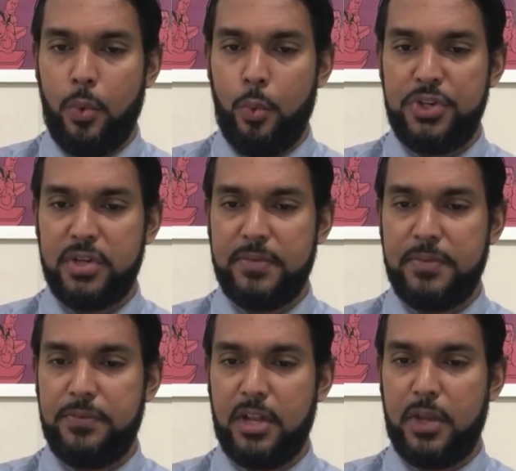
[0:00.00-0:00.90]
Which of the
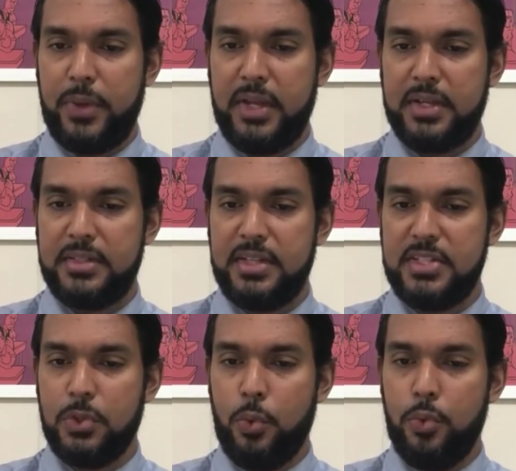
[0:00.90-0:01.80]
following
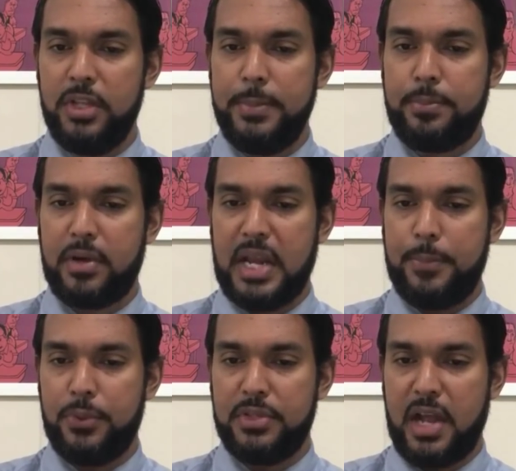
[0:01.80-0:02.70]
contains only
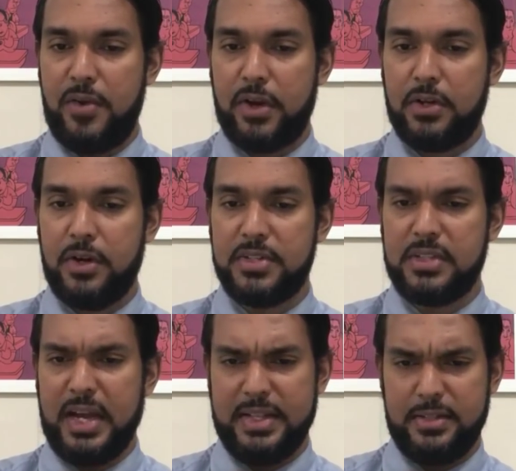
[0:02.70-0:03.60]
prime or direct cost
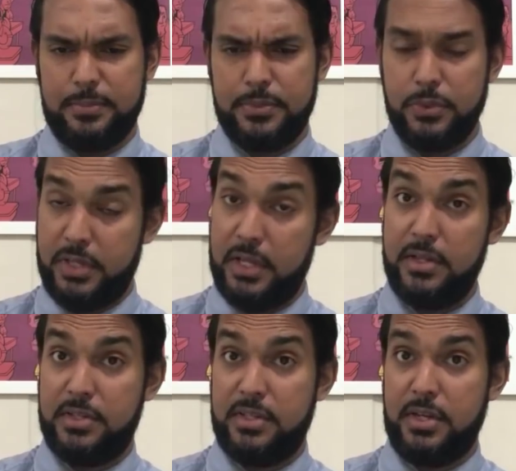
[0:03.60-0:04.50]
items? Okay,
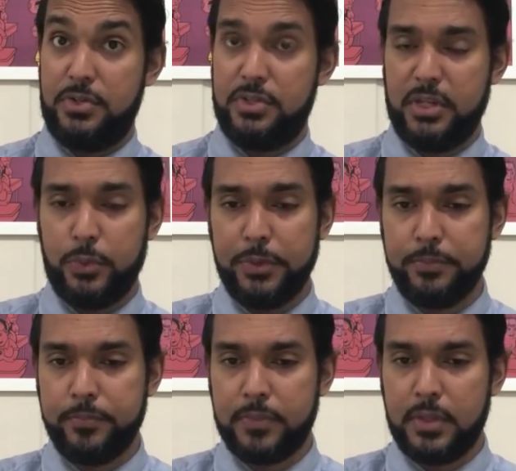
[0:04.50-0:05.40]
this is an interesting one.
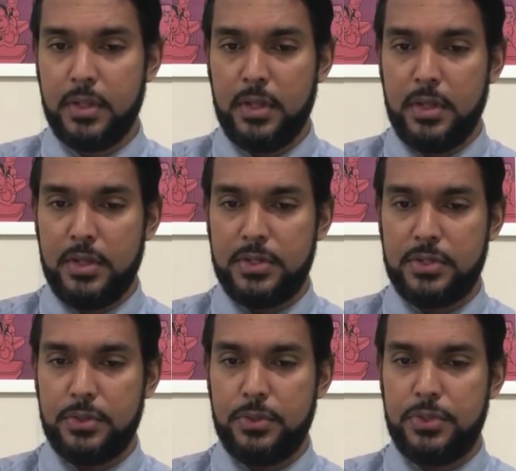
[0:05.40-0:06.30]

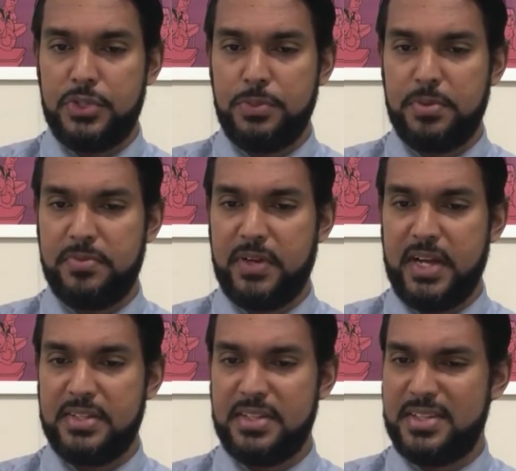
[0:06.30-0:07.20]
So
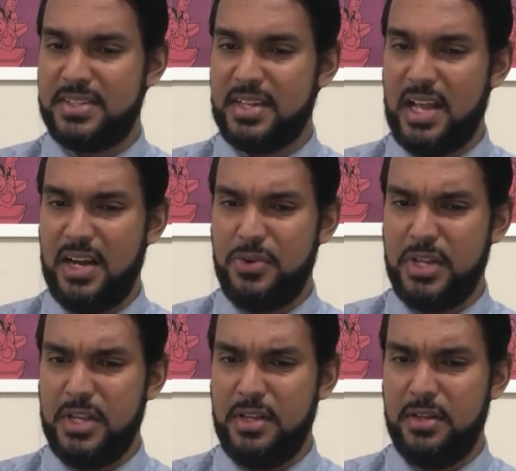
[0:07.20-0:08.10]
supervisor
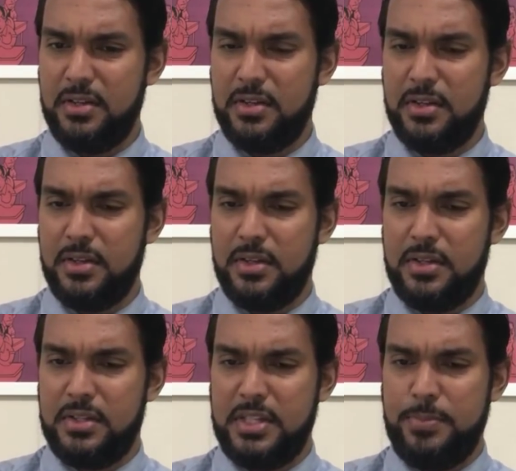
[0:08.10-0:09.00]
salary,
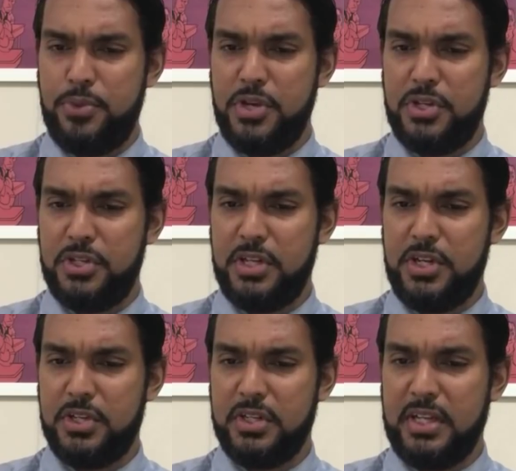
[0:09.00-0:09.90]

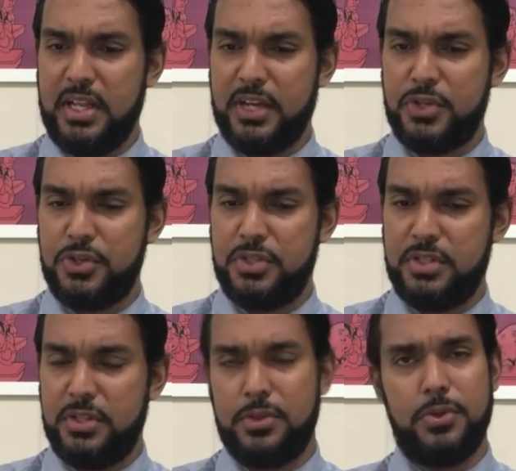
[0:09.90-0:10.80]
depreciation,
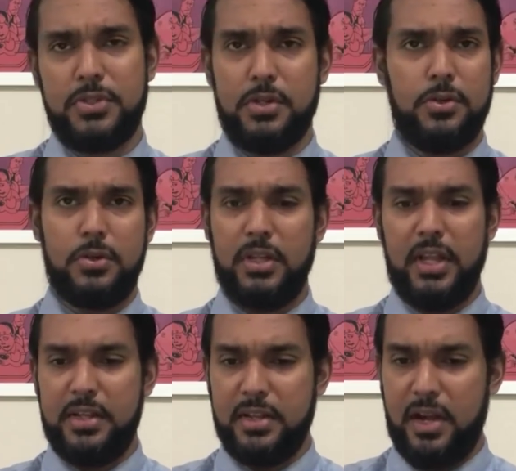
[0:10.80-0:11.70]
electricity, those are all
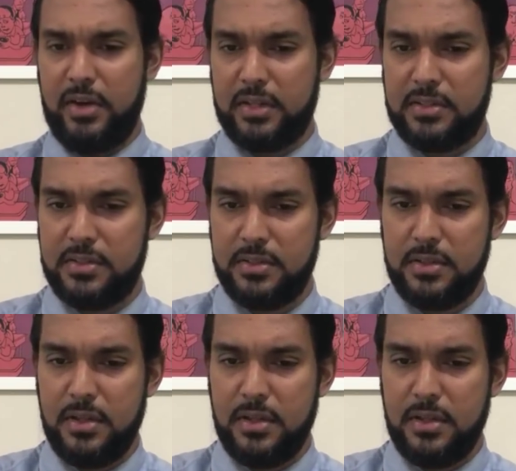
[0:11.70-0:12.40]
indirect.